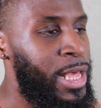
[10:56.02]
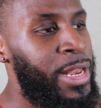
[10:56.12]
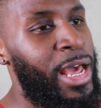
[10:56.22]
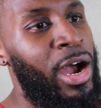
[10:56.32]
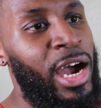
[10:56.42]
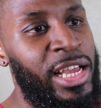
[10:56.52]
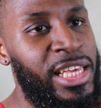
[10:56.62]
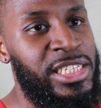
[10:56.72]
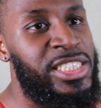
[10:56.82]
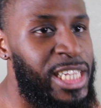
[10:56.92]
Now,
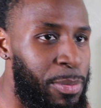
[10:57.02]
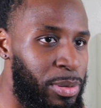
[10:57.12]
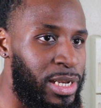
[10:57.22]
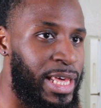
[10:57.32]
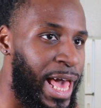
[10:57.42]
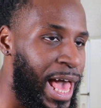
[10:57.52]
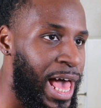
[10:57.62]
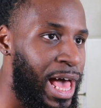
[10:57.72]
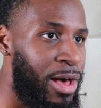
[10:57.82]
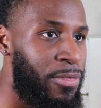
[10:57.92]
onions typically
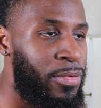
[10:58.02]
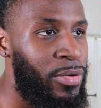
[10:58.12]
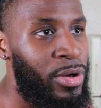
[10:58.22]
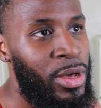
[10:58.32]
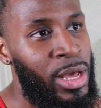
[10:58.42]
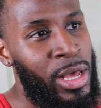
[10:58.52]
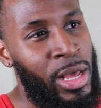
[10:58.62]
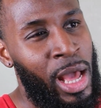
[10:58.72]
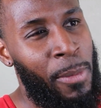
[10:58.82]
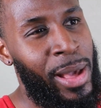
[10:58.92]
have
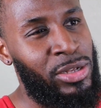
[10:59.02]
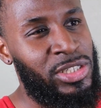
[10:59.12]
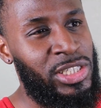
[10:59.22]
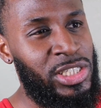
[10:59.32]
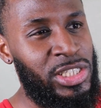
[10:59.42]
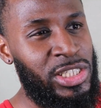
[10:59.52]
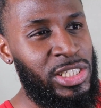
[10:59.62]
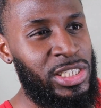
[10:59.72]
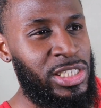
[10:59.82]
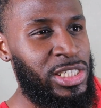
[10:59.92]
about
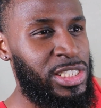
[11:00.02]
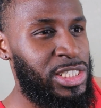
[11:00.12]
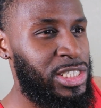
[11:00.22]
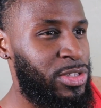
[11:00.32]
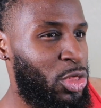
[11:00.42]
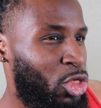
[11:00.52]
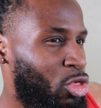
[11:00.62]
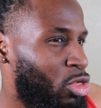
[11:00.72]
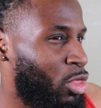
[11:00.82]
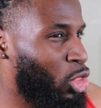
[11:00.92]

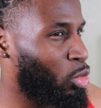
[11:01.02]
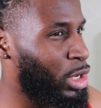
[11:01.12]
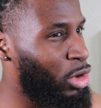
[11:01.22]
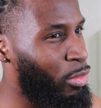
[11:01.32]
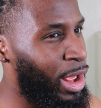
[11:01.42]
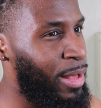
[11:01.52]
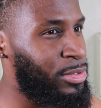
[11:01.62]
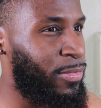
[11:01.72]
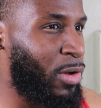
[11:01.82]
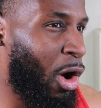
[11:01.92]
3 grams of